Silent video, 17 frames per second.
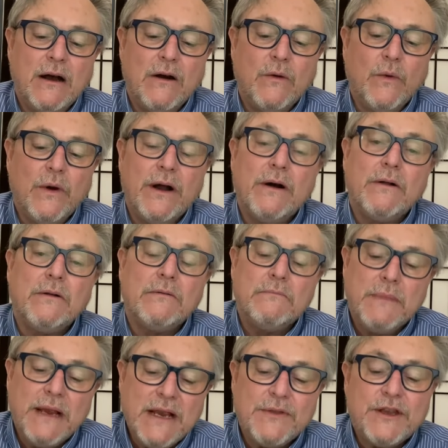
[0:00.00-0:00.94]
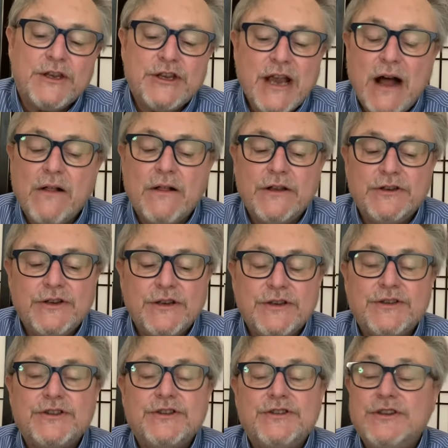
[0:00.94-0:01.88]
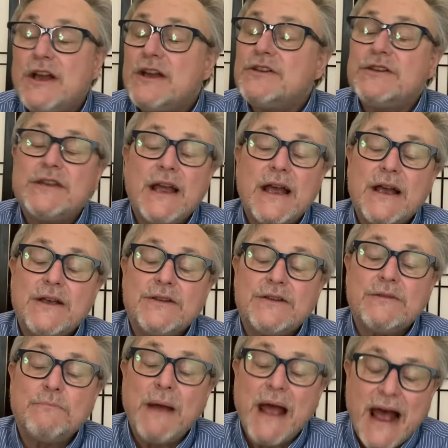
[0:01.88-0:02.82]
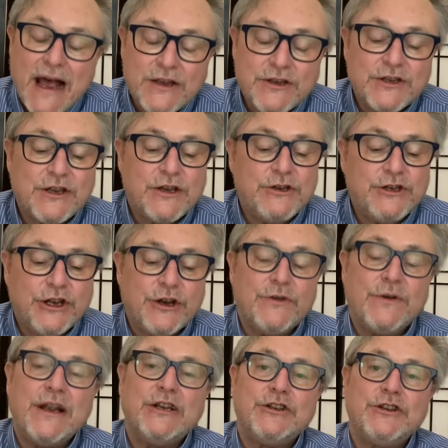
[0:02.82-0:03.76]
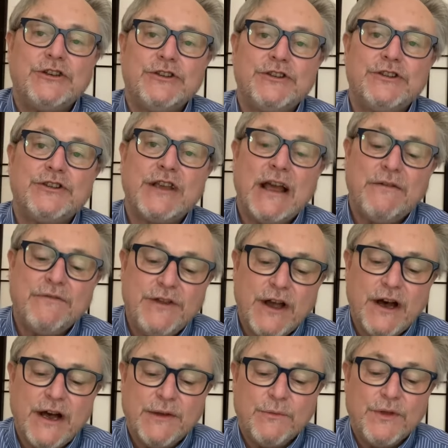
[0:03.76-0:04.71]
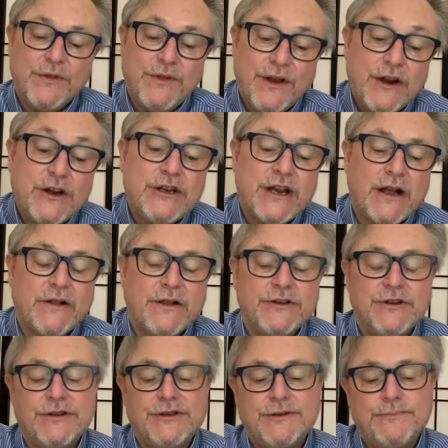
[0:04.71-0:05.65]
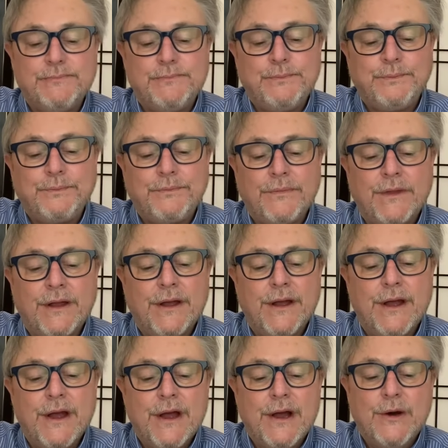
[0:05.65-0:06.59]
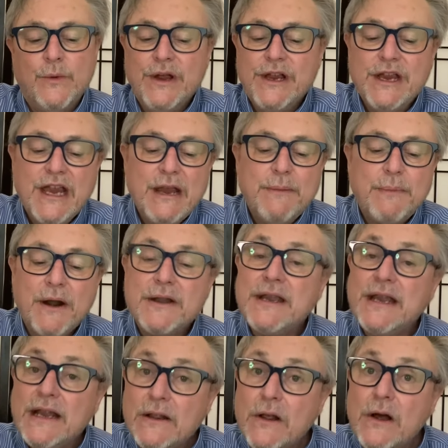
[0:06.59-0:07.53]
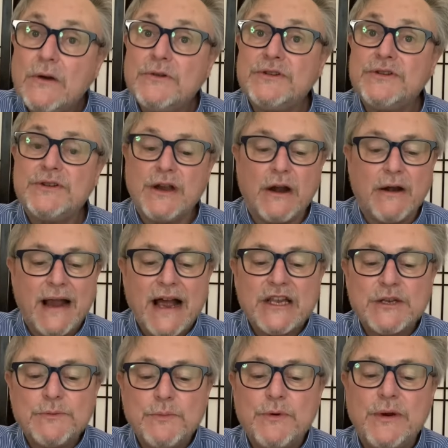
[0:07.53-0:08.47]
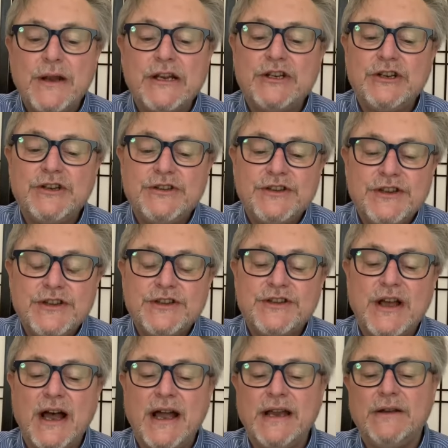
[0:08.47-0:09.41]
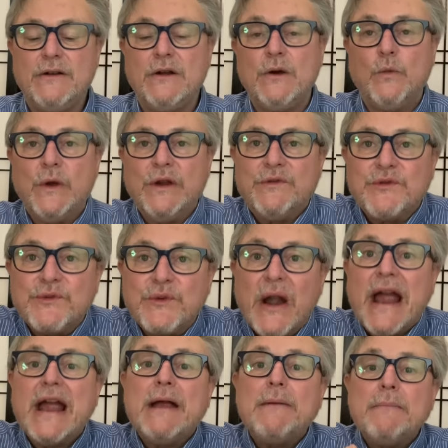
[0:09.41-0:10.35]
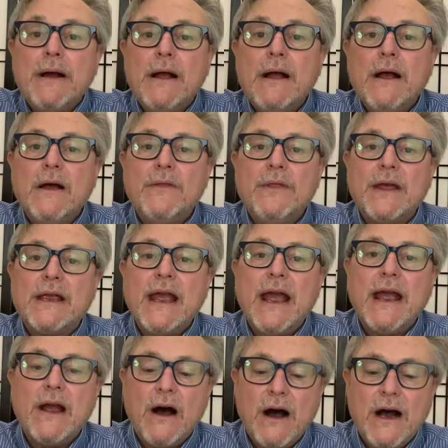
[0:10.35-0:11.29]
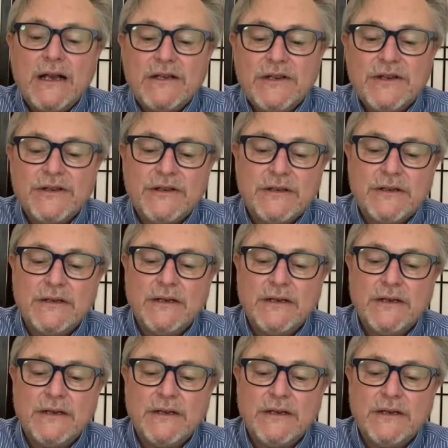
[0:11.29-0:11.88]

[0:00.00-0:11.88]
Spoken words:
will meet the challenges just as past generations have done with their challenges. We keep our telos, our aspirations in sight. We frame the chaos.